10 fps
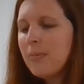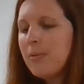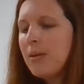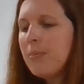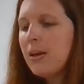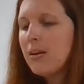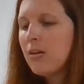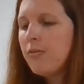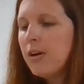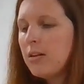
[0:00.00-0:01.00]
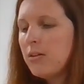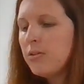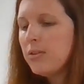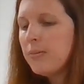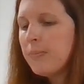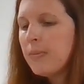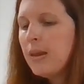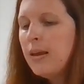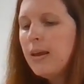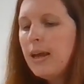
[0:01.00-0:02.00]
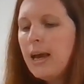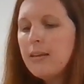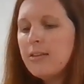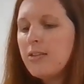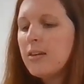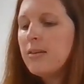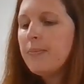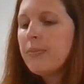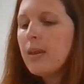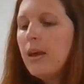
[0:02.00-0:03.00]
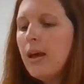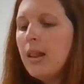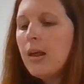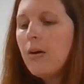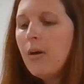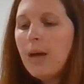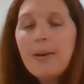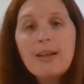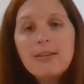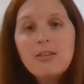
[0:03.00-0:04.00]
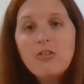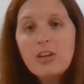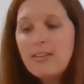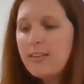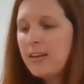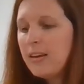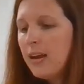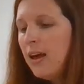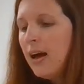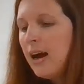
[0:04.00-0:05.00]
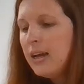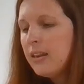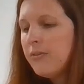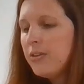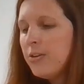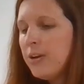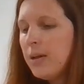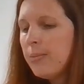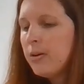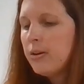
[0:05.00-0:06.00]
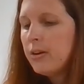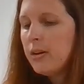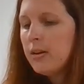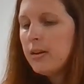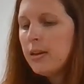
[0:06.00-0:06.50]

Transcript: Company picnic follows. Allison: hello, I'm Allison Jensen. I live in your neighborhood.